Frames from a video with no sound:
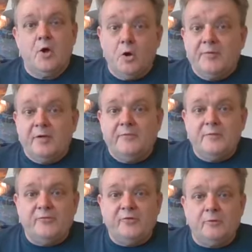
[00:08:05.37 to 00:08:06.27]
Hope to hear
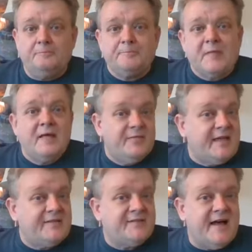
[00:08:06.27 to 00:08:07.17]
from you soon.
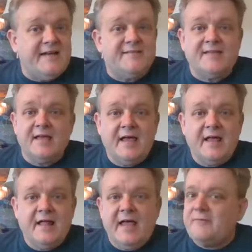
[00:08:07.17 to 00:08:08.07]
Thanks, guys.
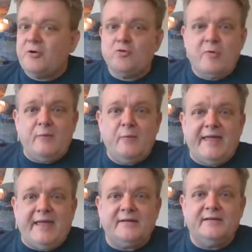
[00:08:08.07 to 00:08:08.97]
Have a great
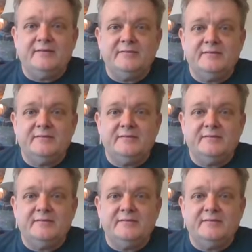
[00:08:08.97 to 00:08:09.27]
weekend.